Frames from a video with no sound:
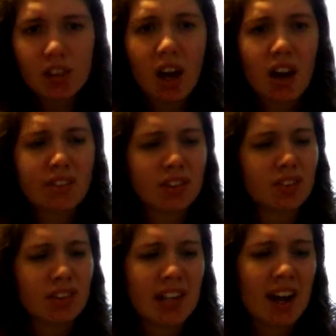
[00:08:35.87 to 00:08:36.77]
after a
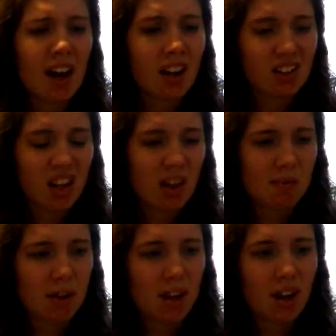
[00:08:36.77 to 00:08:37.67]
really hard time
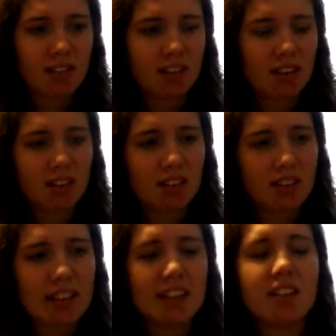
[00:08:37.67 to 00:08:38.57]
in my life, and
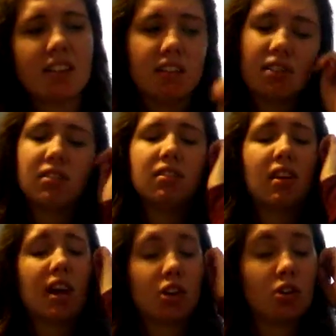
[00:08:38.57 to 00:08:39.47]

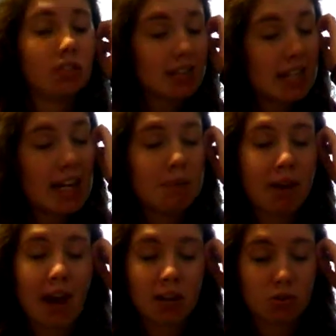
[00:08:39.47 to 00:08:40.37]
I couldn't sleep
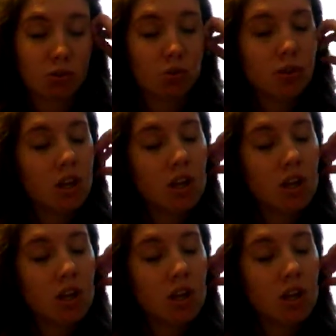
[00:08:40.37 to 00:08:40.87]
at all.